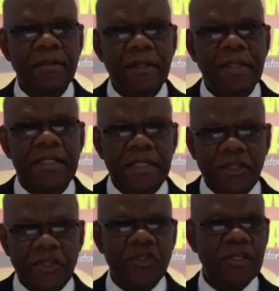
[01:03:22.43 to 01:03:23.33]

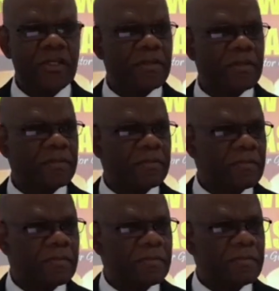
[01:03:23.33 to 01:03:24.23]
institution.
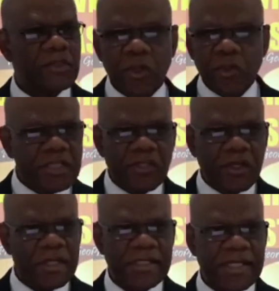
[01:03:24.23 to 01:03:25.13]
Don't
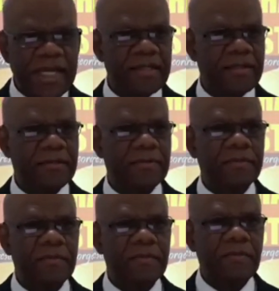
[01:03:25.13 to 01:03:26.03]
misunderstand.
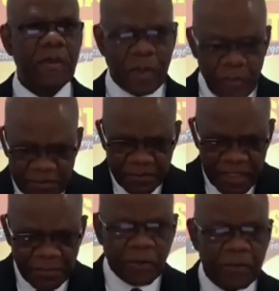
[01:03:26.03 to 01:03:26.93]
When we speak
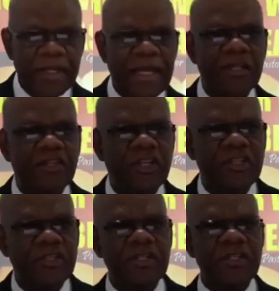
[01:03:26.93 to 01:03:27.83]
about the Catholic Church,
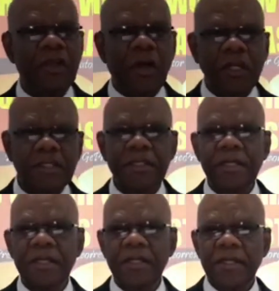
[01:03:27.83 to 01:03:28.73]
there's a lot
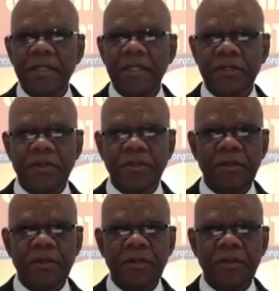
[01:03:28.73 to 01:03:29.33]
to